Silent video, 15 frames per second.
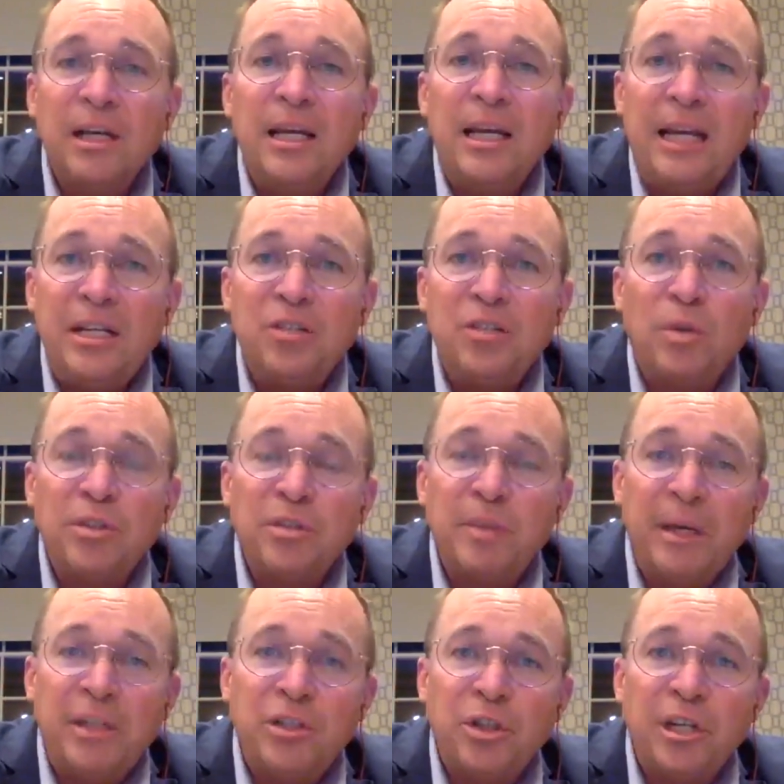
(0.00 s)
He just wants to
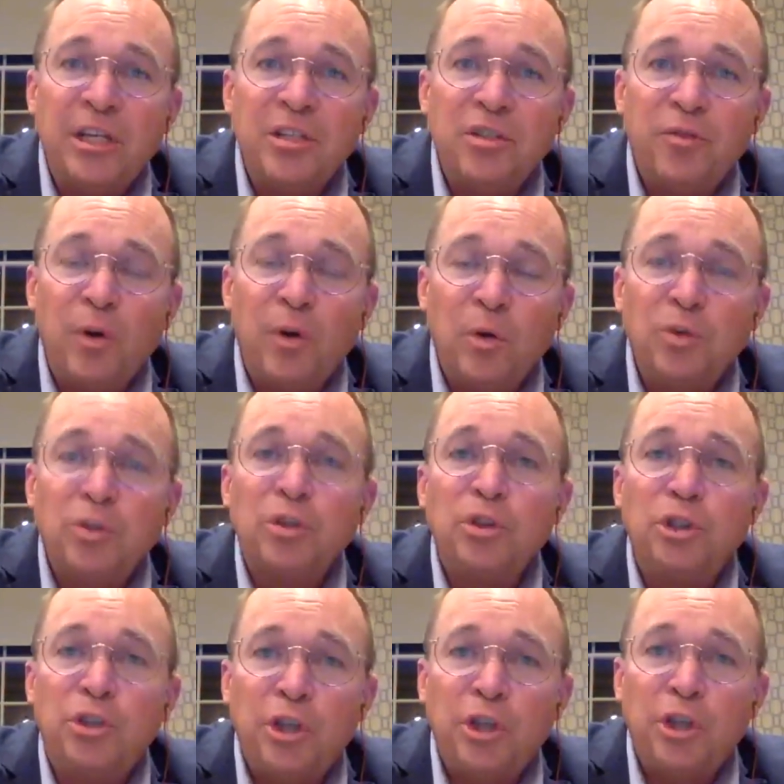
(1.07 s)
make sure his folks
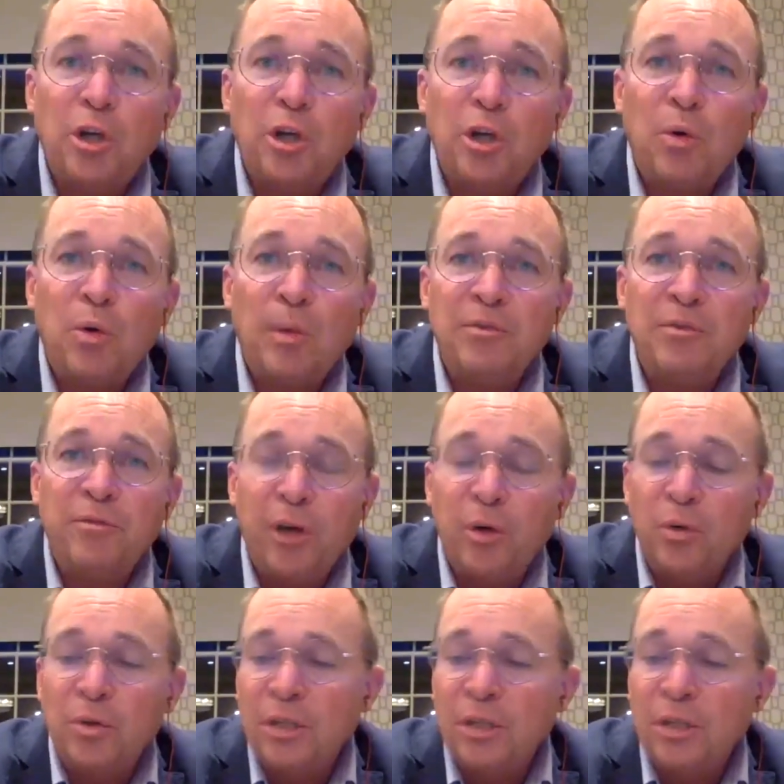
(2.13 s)
show up to vote.